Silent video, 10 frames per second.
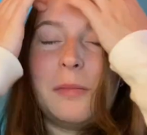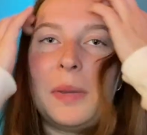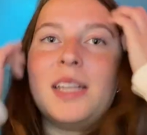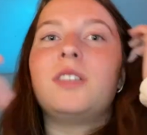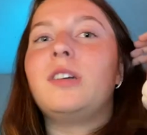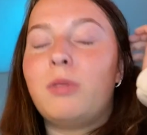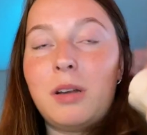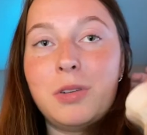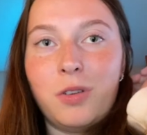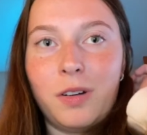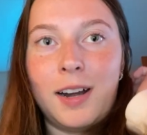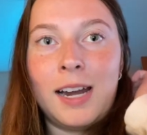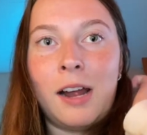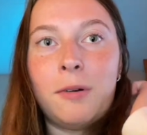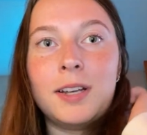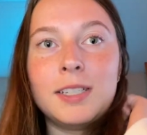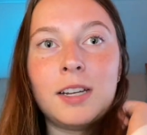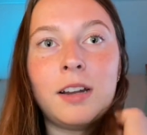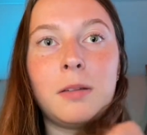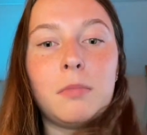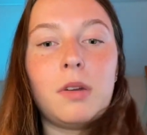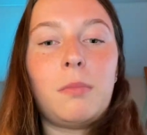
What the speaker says: Basically what I'm doing right now is I am